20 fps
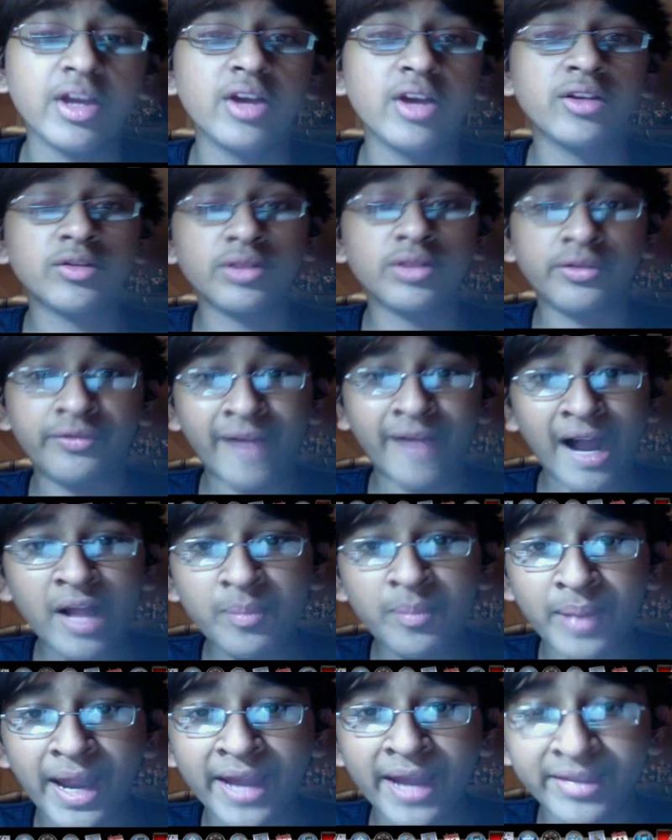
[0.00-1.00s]
So the
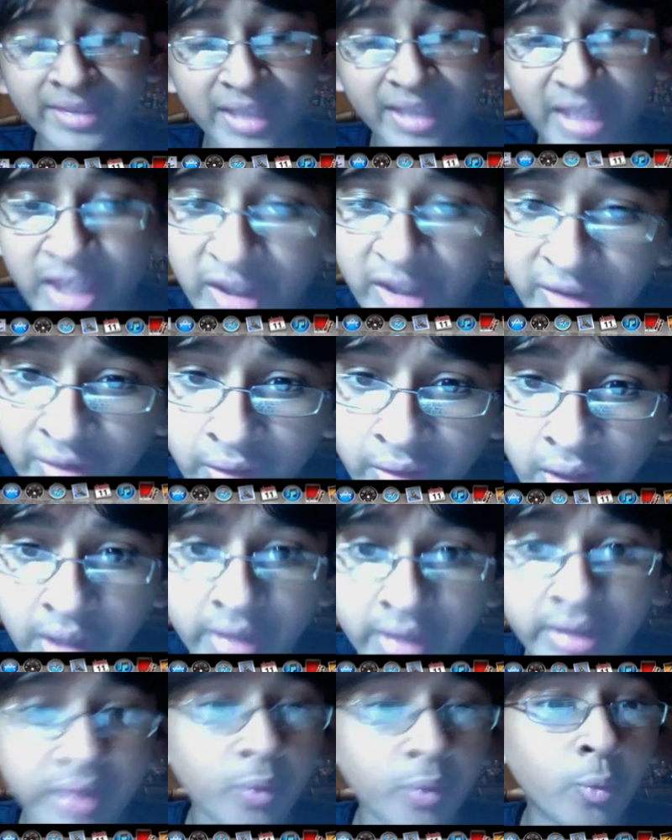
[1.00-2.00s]
file path is
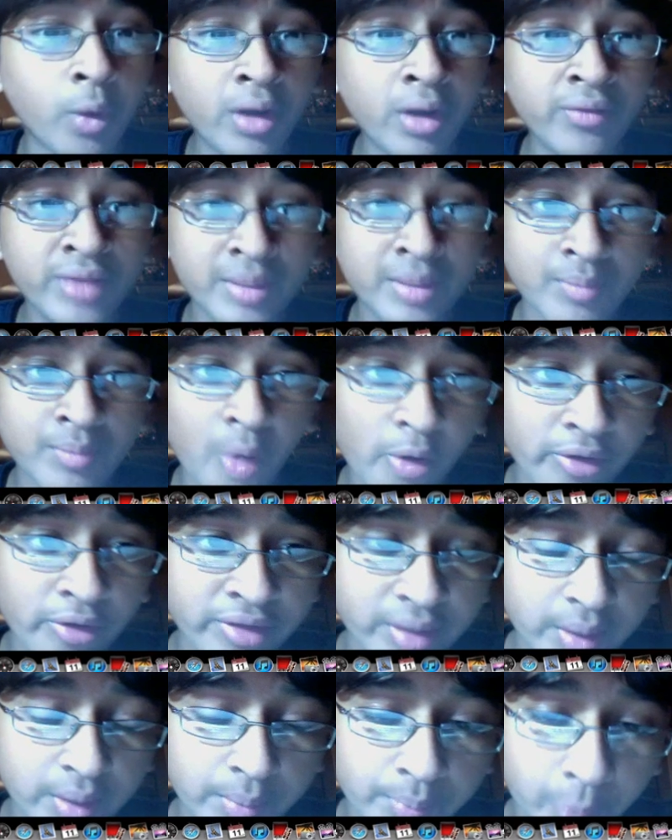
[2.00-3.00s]
one of the
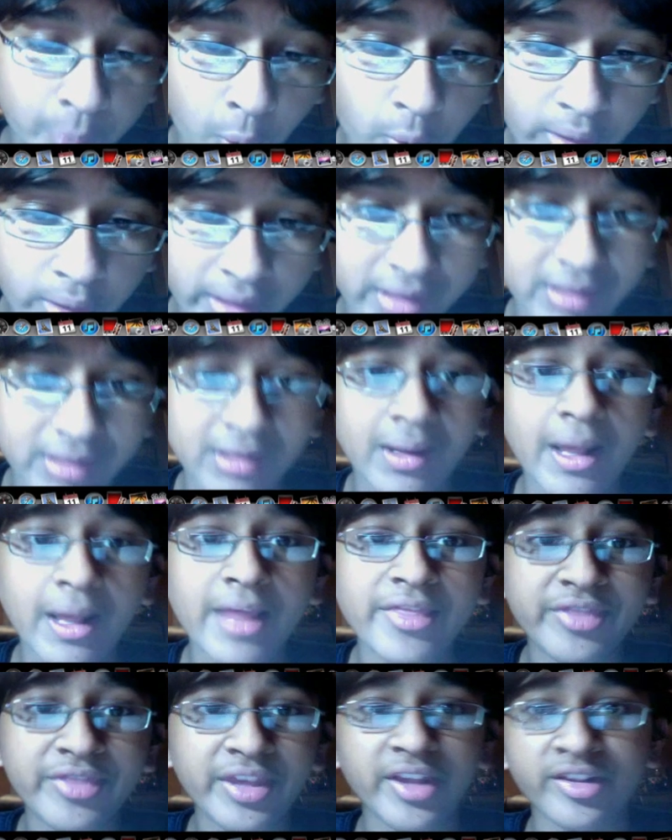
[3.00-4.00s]
most important
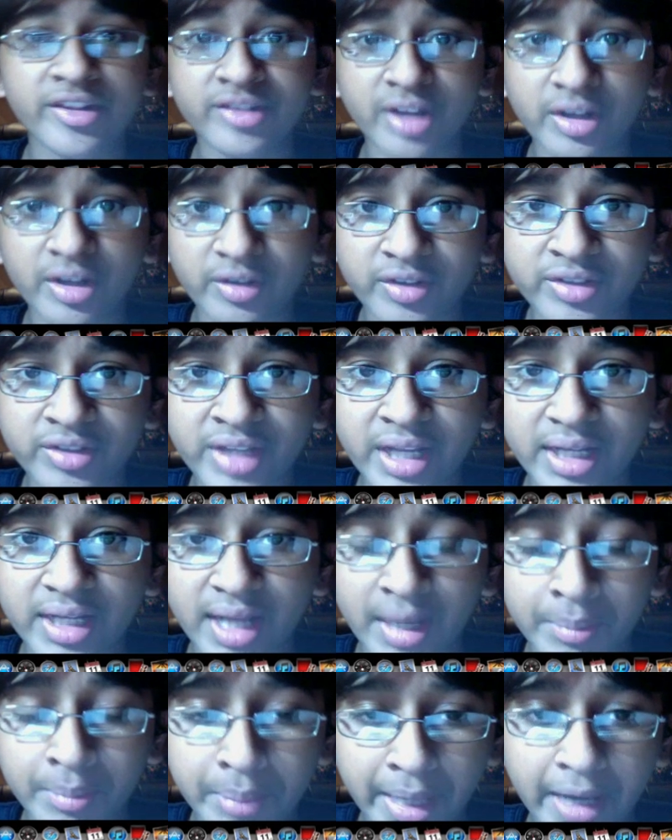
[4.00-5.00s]
things to understand
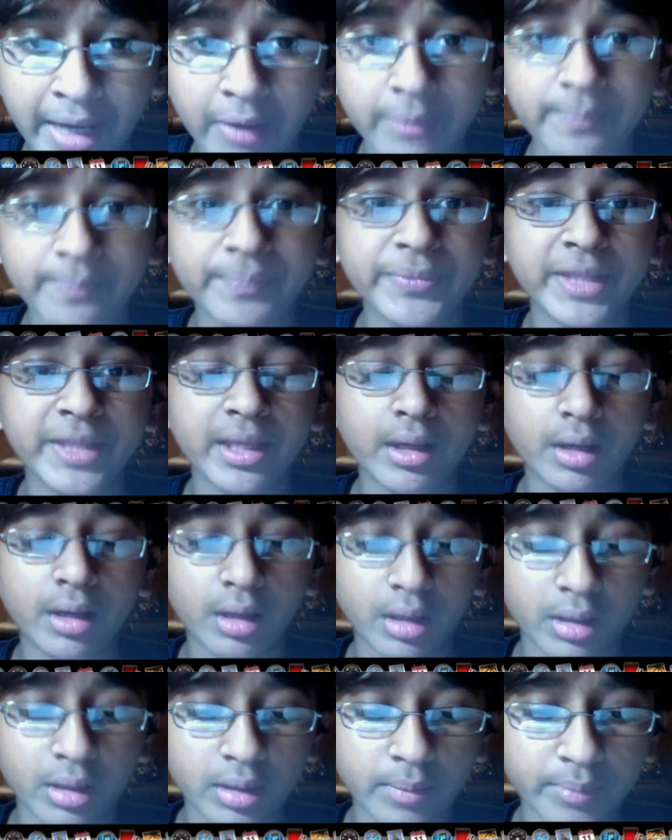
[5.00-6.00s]
about
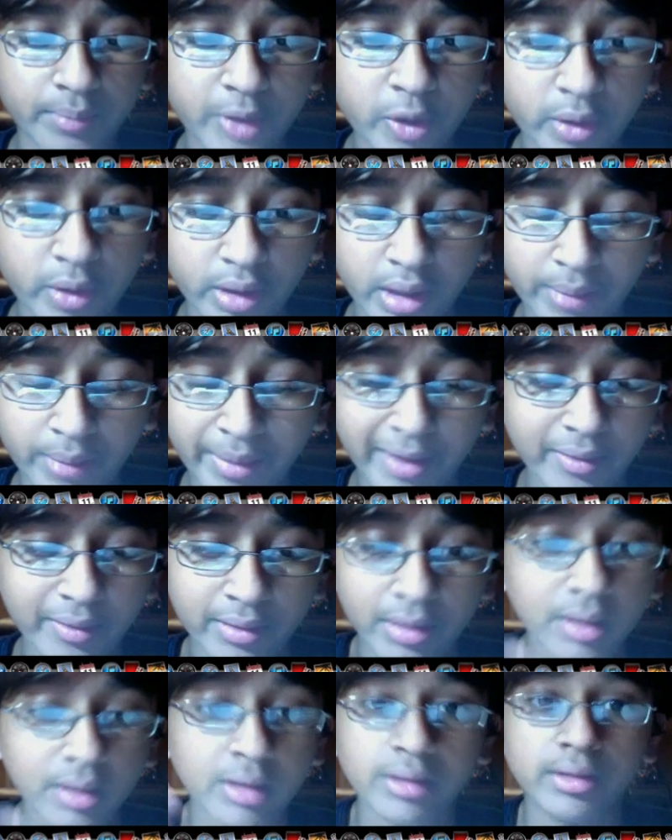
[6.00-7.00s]
a computer, about
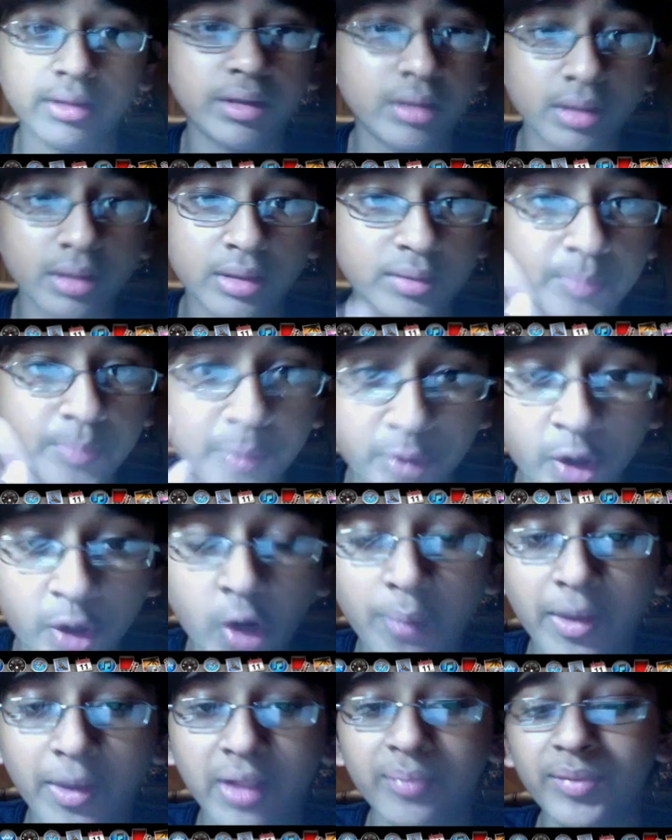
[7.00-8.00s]
the
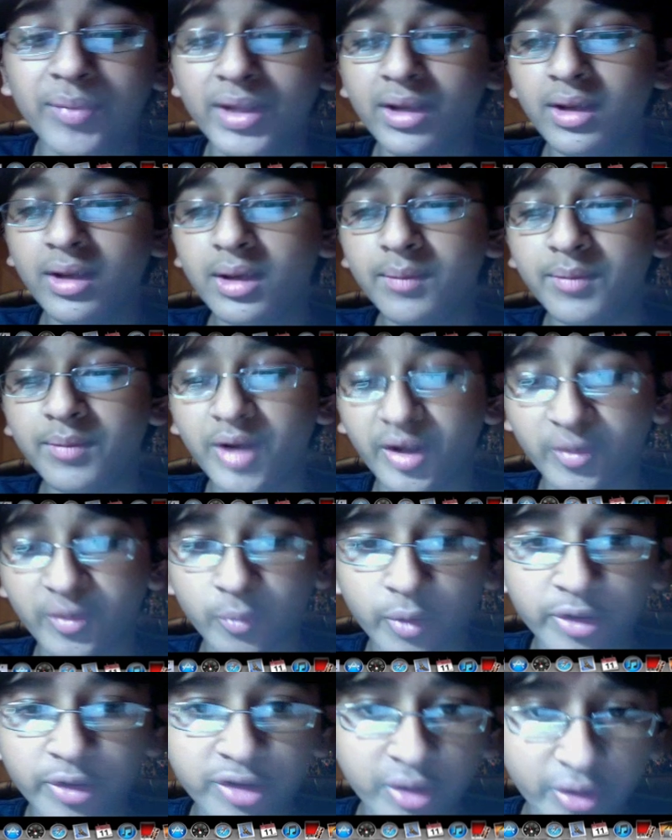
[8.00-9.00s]
terminal, because
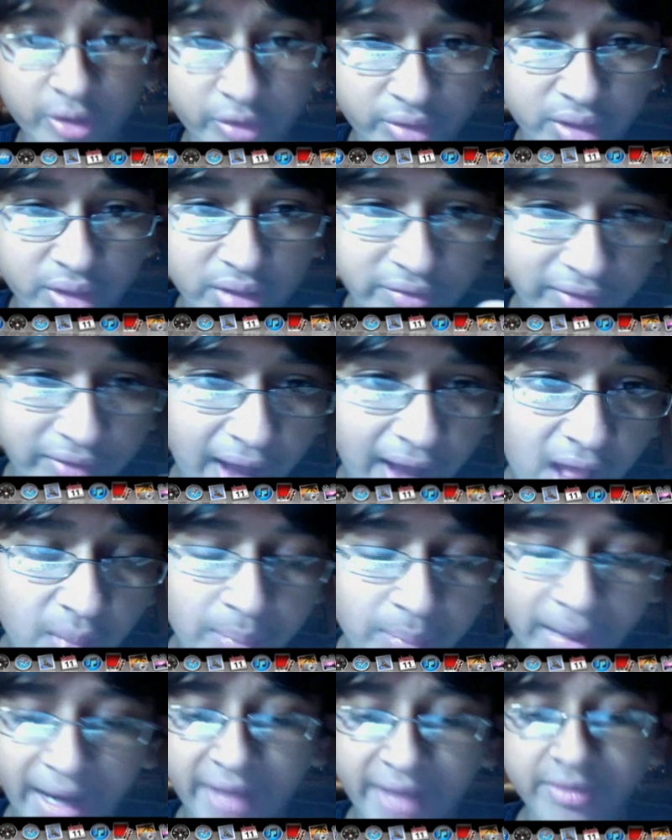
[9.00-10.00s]
once you understand the file
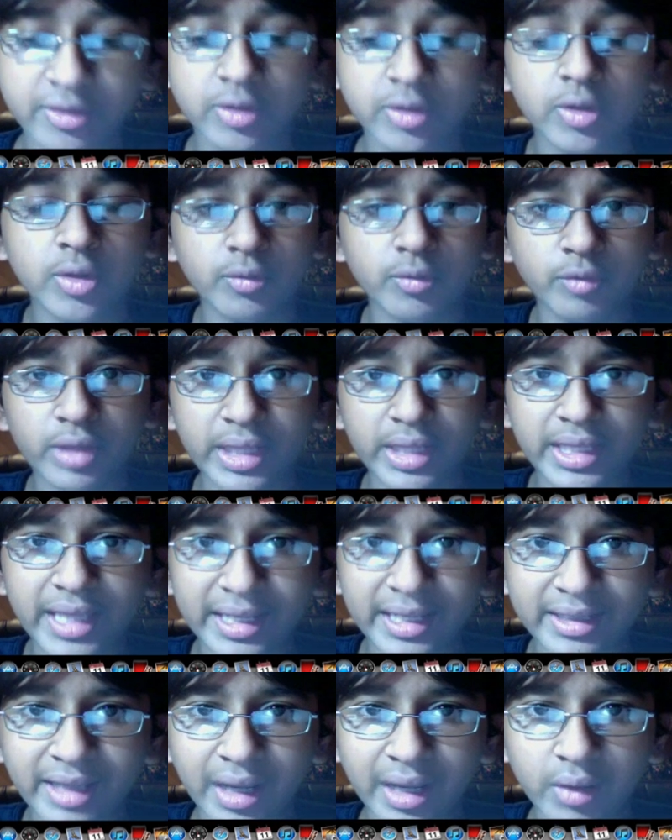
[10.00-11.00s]
path, you can really
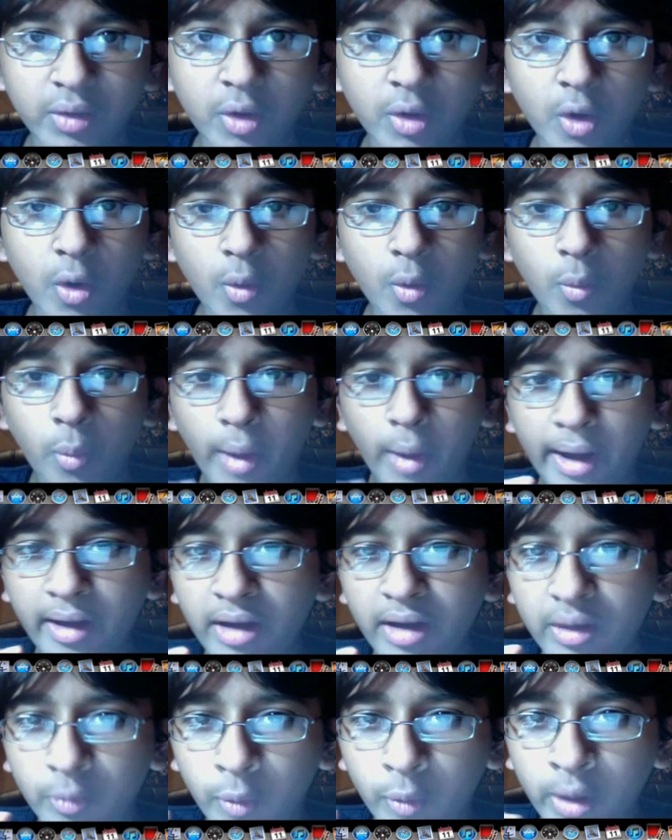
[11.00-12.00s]
get down
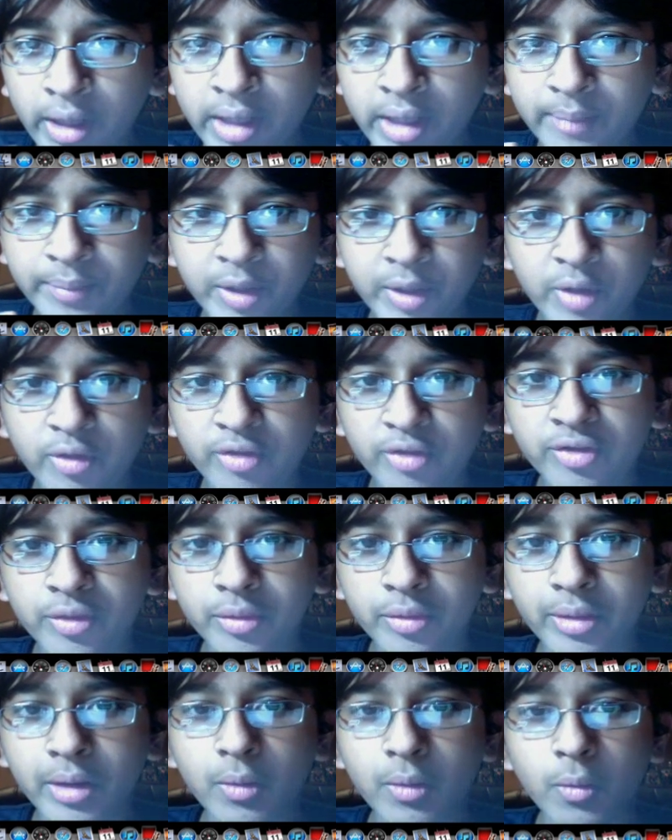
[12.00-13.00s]
what a computer is
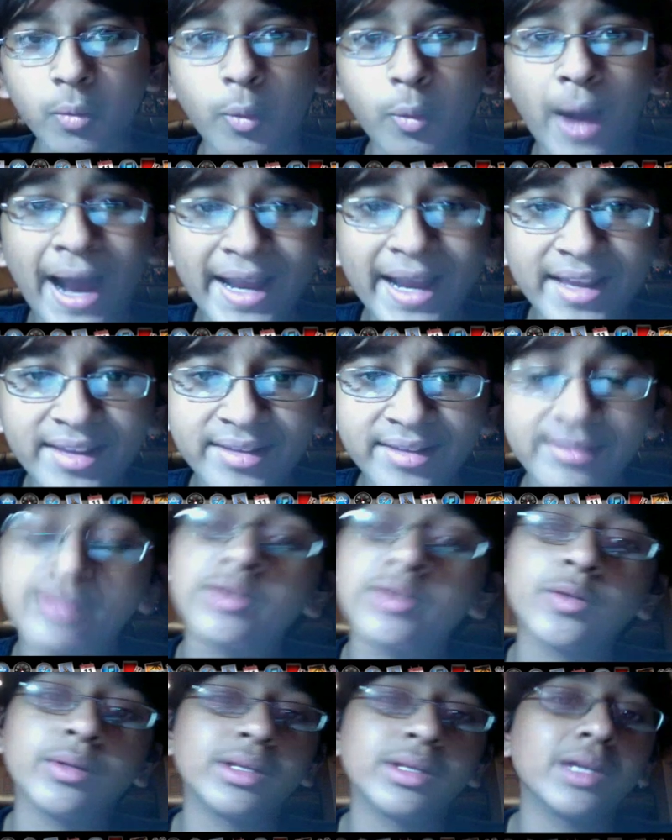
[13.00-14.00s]
doing, why is it
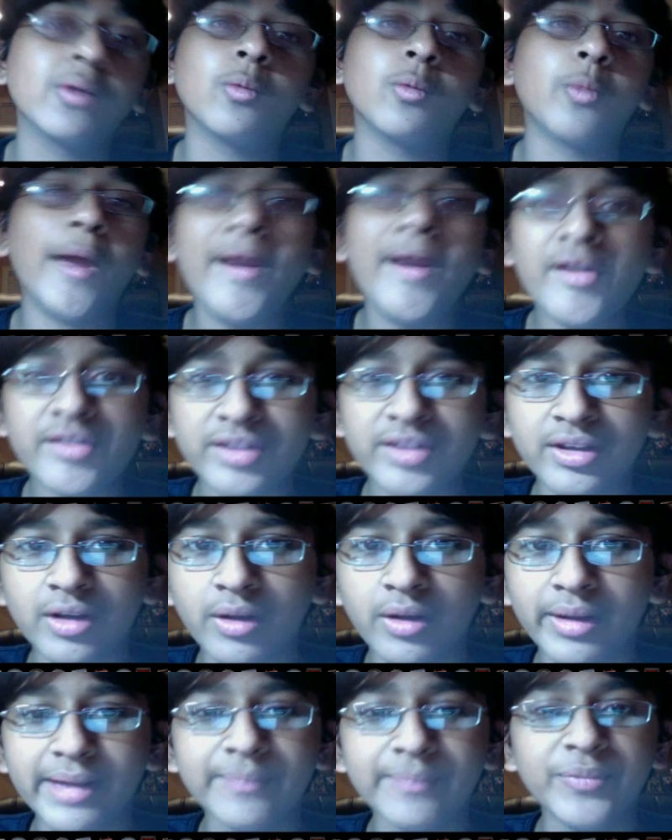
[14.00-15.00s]
doing it, where is it
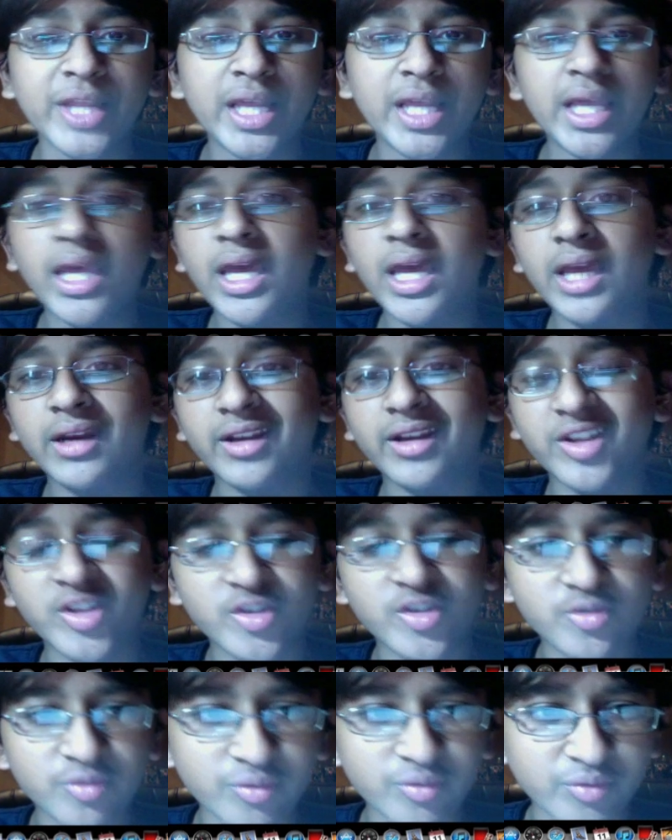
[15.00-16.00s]
going, and
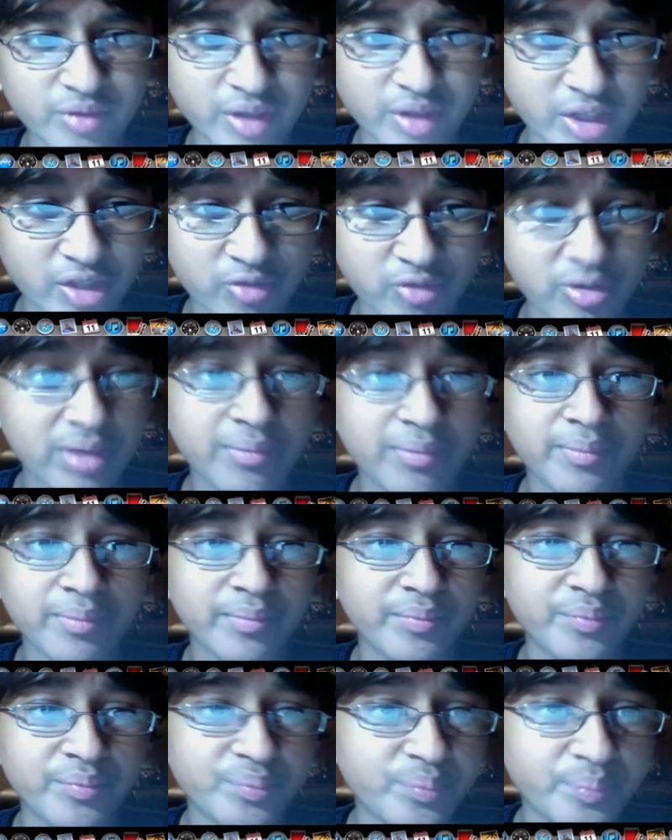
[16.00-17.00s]
the
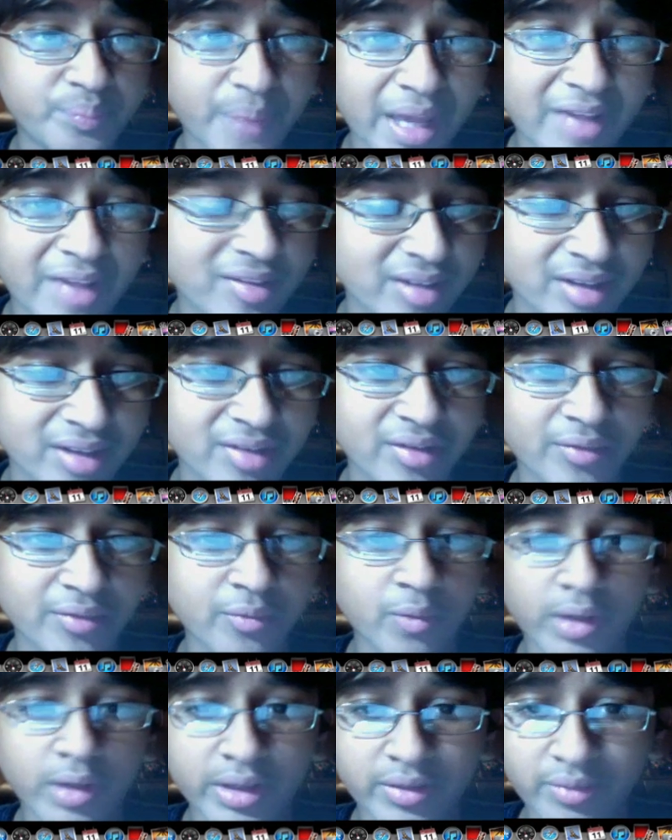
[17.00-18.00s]
extreme basics of
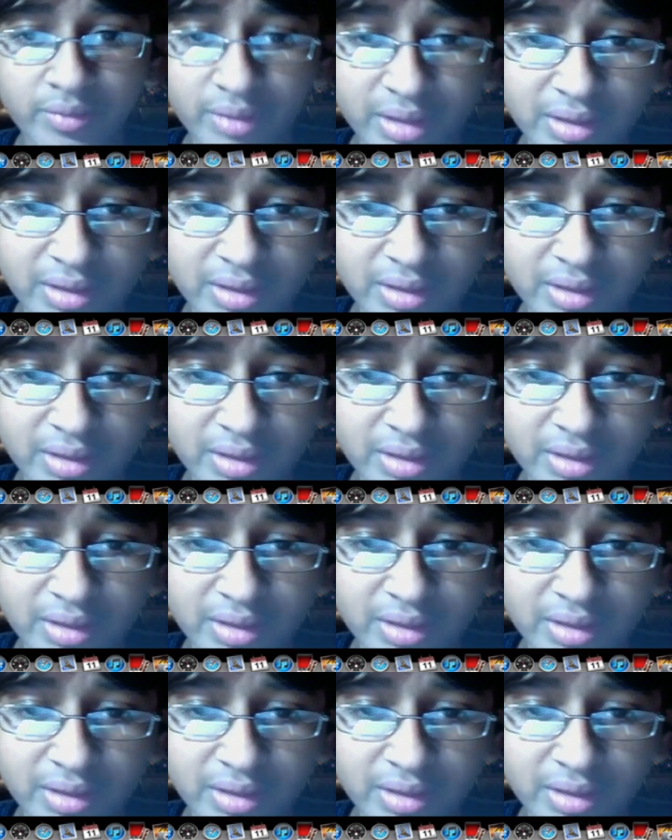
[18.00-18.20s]
what it's really